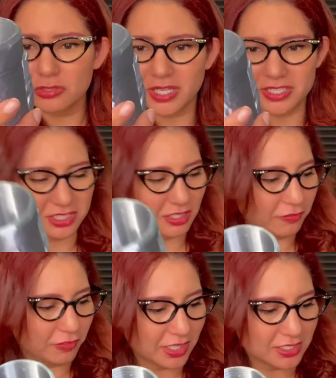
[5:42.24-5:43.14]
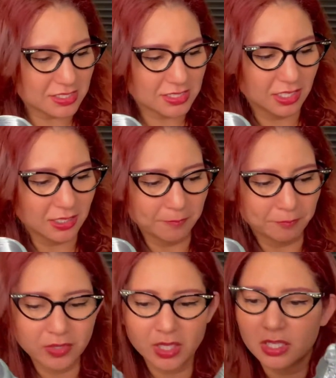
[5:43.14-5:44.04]
much difference.
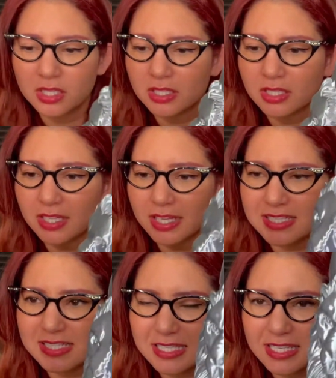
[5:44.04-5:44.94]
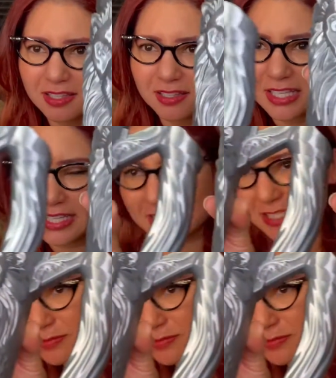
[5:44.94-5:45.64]
You can kind of see in the lion's